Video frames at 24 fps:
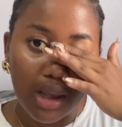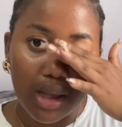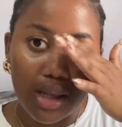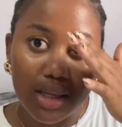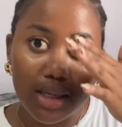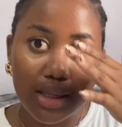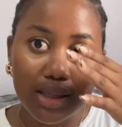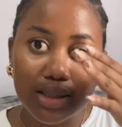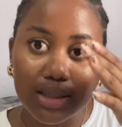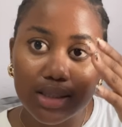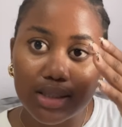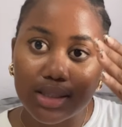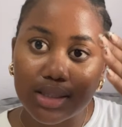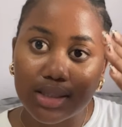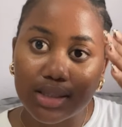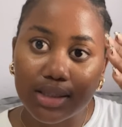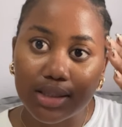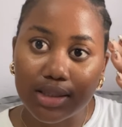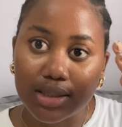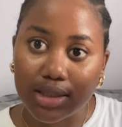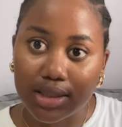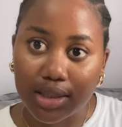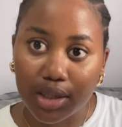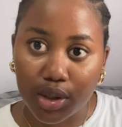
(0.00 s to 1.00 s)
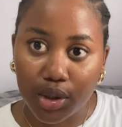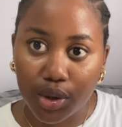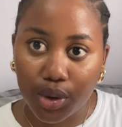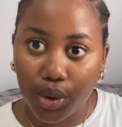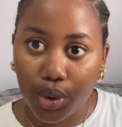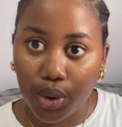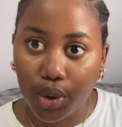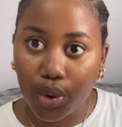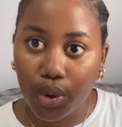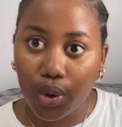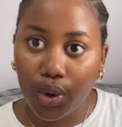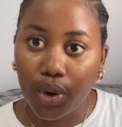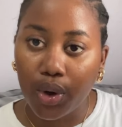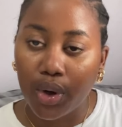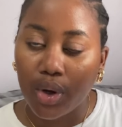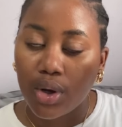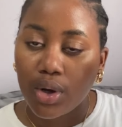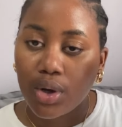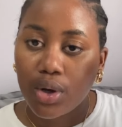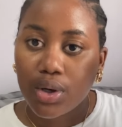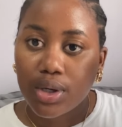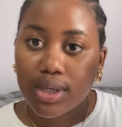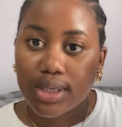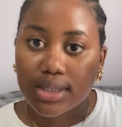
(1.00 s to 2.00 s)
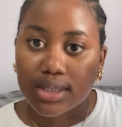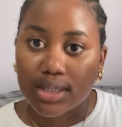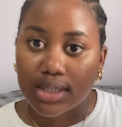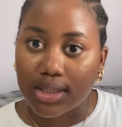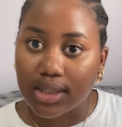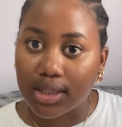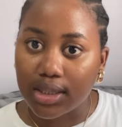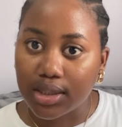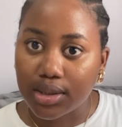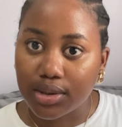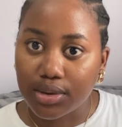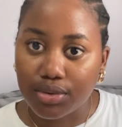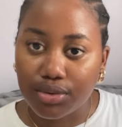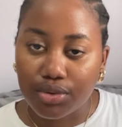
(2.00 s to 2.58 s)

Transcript: it's secure, it's near the